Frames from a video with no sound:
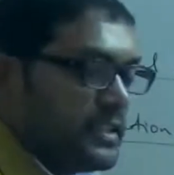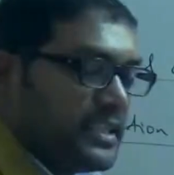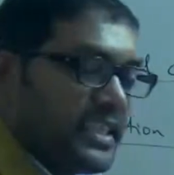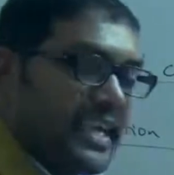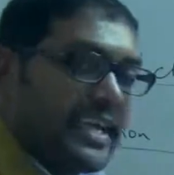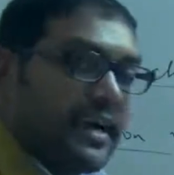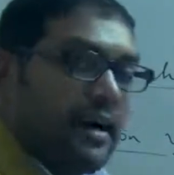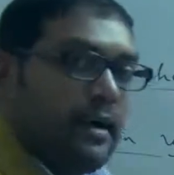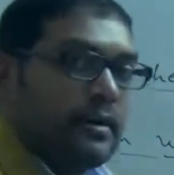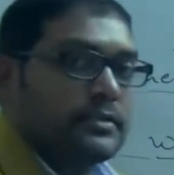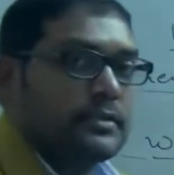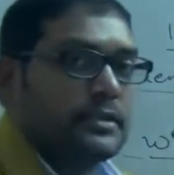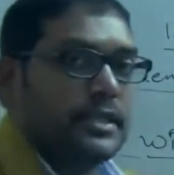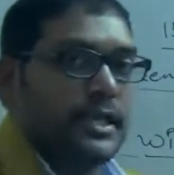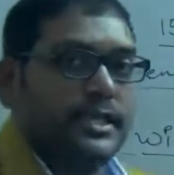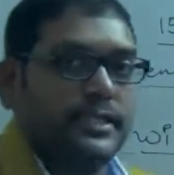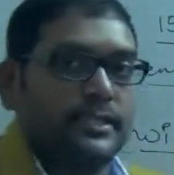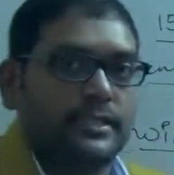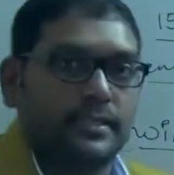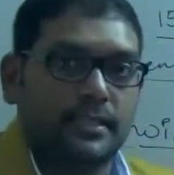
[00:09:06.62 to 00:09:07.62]
their
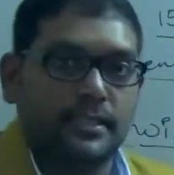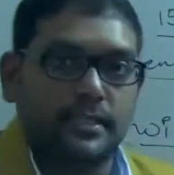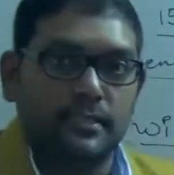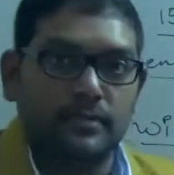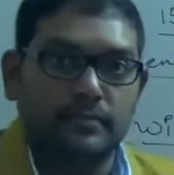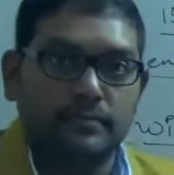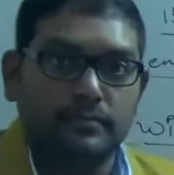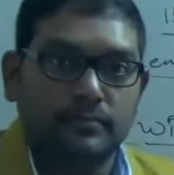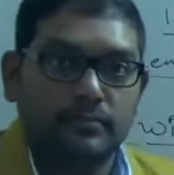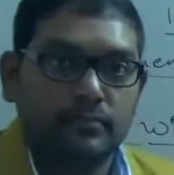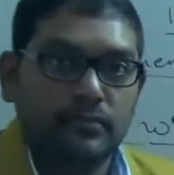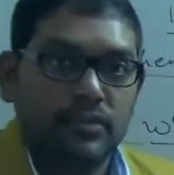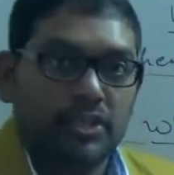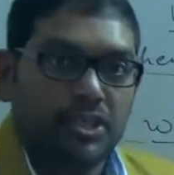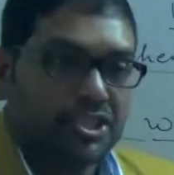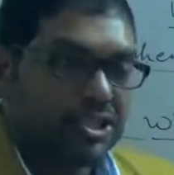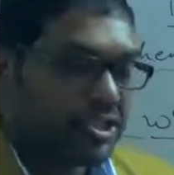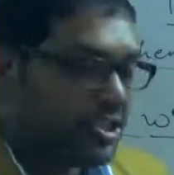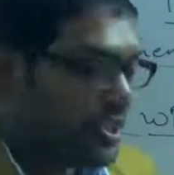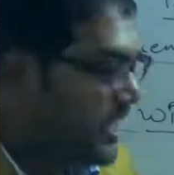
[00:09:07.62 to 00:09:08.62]
oxides.
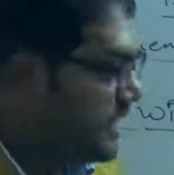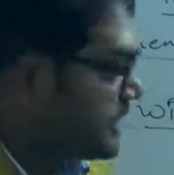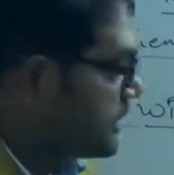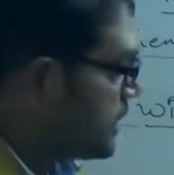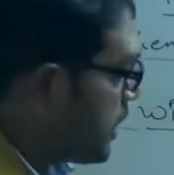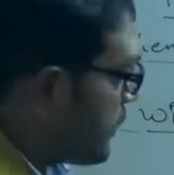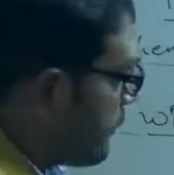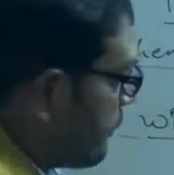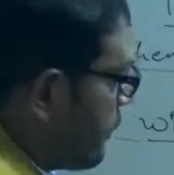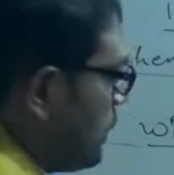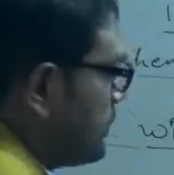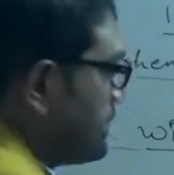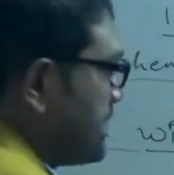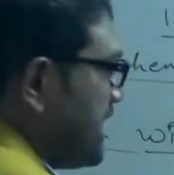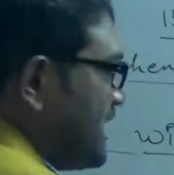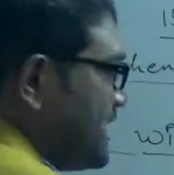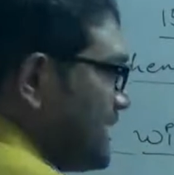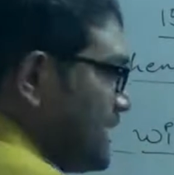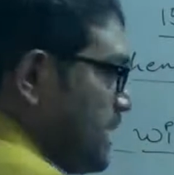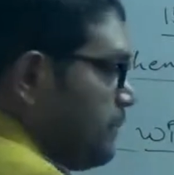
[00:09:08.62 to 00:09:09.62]
These are forms
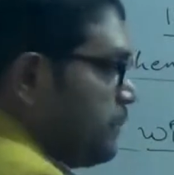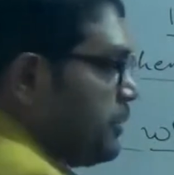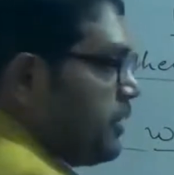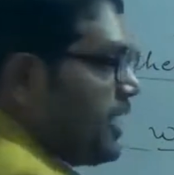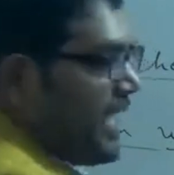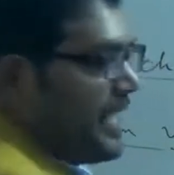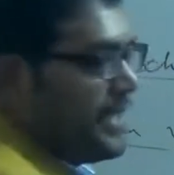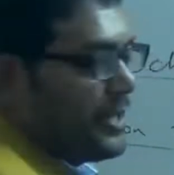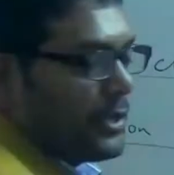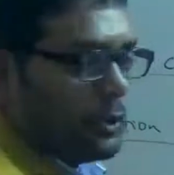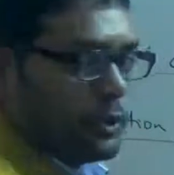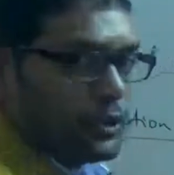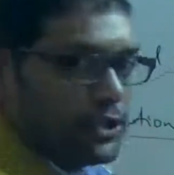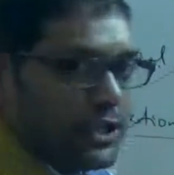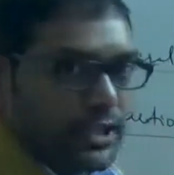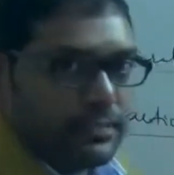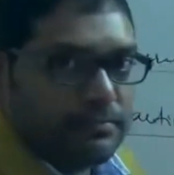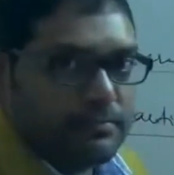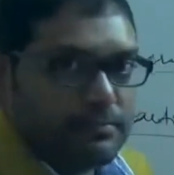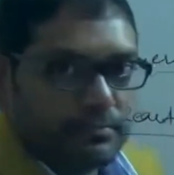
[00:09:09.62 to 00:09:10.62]
except
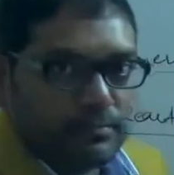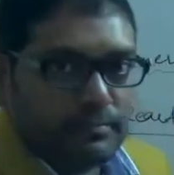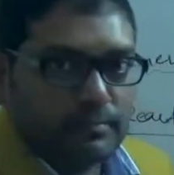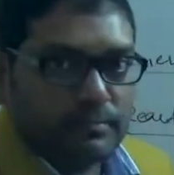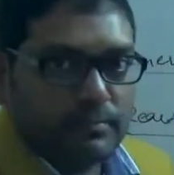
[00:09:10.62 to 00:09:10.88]
nitrogen.